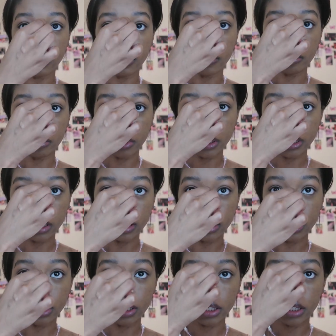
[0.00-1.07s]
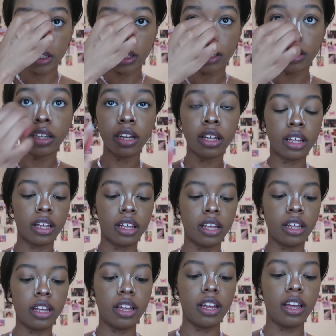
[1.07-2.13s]
the bridge,
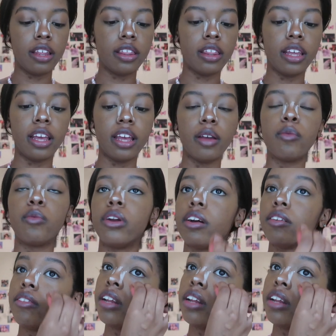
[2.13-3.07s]
and then whatever